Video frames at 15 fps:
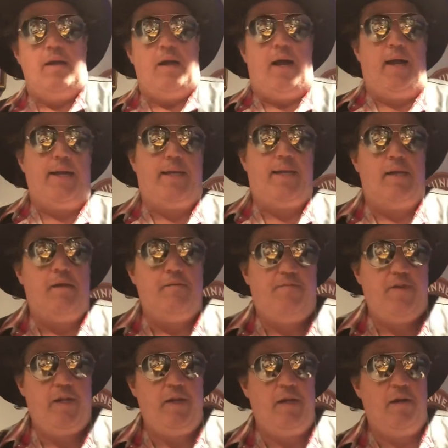I did a
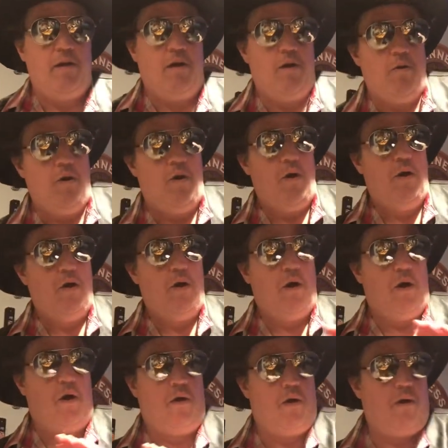video
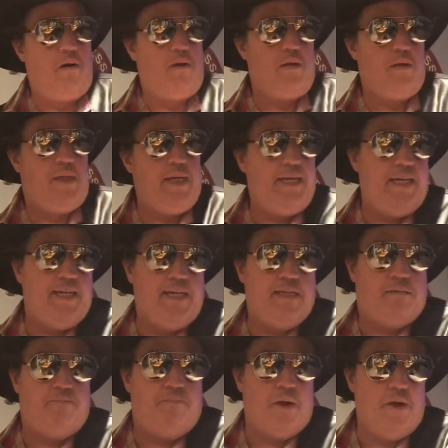on
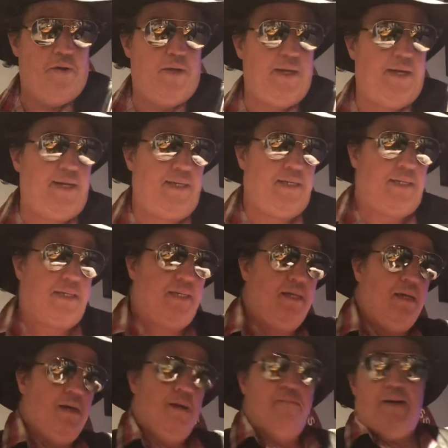these beauties
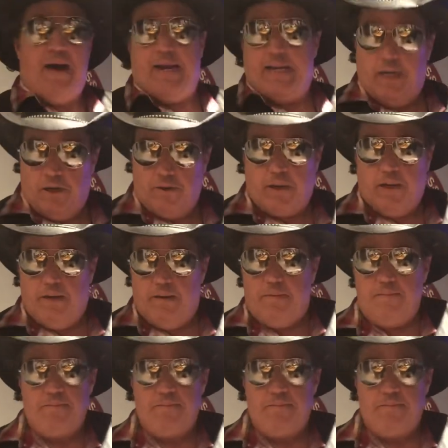about a year ago.